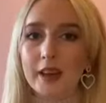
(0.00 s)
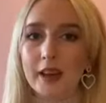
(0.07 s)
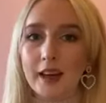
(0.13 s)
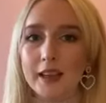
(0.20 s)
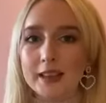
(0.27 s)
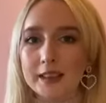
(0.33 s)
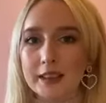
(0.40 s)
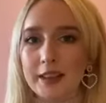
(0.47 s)

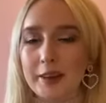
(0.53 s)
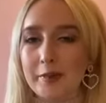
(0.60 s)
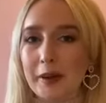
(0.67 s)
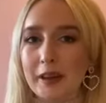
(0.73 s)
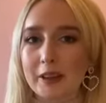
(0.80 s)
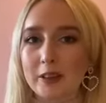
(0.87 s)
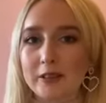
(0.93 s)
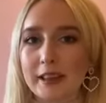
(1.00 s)
and they
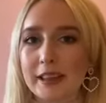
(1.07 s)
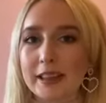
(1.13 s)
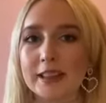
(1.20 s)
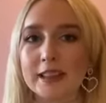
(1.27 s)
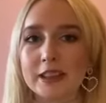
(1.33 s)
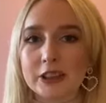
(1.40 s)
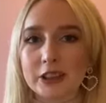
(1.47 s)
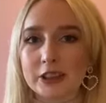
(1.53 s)
make a great
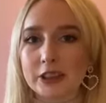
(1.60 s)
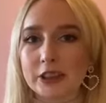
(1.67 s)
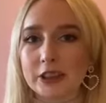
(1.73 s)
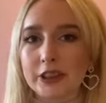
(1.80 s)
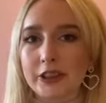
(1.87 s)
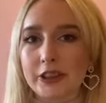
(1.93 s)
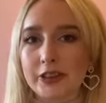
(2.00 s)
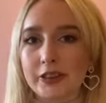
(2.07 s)
addition
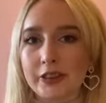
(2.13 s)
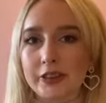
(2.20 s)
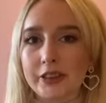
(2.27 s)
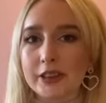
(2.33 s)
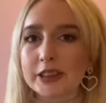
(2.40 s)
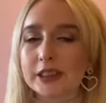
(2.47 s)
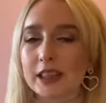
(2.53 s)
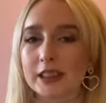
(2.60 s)
to
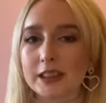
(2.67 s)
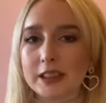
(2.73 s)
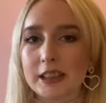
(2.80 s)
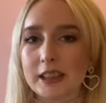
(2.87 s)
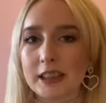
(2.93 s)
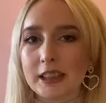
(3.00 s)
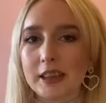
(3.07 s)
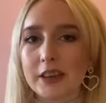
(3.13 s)
the
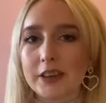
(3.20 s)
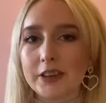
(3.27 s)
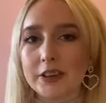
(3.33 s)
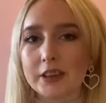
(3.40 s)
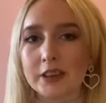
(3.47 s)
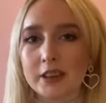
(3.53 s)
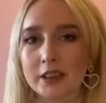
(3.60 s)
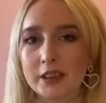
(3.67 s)
Santinni coat,
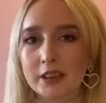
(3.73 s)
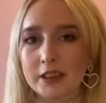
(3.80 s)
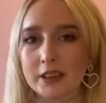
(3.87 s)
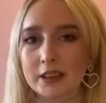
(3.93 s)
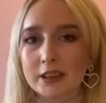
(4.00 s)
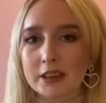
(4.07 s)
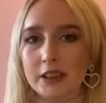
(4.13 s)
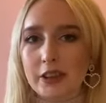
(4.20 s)

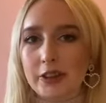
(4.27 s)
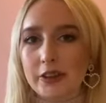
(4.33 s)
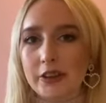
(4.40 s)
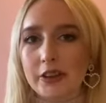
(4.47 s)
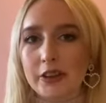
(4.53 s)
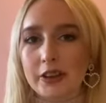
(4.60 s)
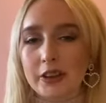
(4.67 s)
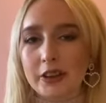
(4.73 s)
so
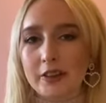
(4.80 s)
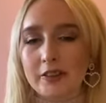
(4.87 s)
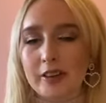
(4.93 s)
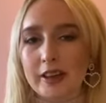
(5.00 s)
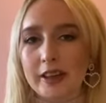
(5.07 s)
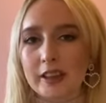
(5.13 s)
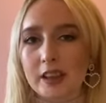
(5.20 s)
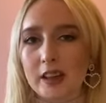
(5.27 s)
you can look
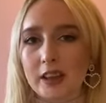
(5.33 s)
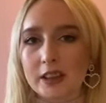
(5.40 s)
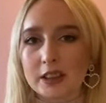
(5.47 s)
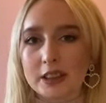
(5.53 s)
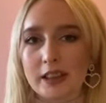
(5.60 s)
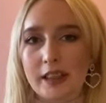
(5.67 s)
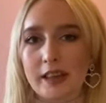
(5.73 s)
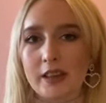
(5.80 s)
very
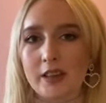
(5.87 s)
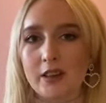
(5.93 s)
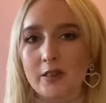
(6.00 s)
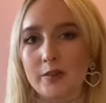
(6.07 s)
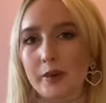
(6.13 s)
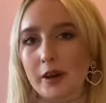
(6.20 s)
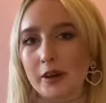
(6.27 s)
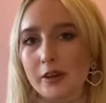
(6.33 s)
classy
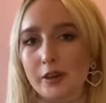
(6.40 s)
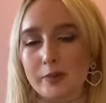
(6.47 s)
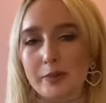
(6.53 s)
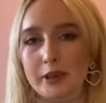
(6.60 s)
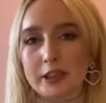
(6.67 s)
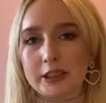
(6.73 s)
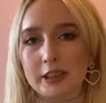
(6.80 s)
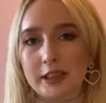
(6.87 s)
but on a
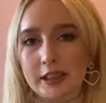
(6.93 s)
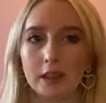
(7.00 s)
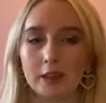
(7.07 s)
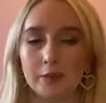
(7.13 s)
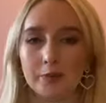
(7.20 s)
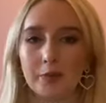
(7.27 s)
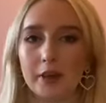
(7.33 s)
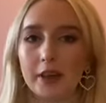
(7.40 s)
budget.
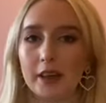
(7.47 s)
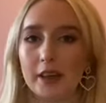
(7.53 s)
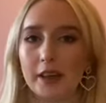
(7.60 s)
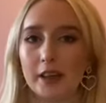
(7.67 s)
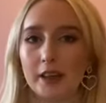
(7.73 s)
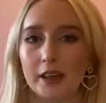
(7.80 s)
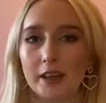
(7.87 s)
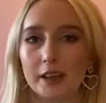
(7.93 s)
In
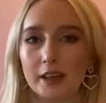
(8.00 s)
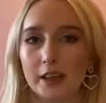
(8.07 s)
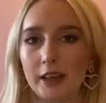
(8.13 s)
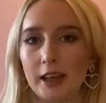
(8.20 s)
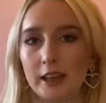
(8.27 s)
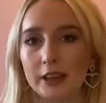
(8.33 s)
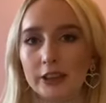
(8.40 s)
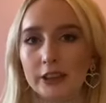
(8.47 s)
my
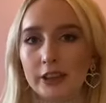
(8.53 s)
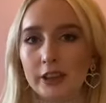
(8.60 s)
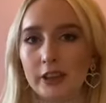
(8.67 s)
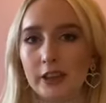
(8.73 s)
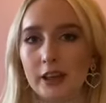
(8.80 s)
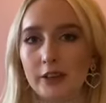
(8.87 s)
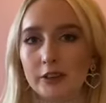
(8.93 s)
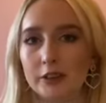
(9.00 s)
collection
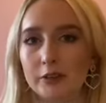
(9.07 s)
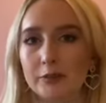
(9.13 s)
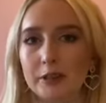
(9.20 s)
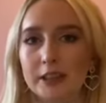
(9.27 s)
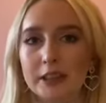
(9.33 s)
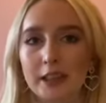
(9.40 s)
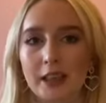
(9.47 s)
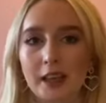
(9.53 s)
I was
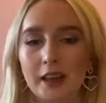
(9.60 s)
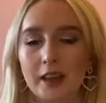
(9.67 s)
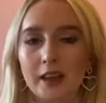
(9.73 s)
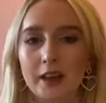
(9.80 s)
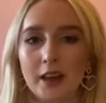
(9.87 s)
missing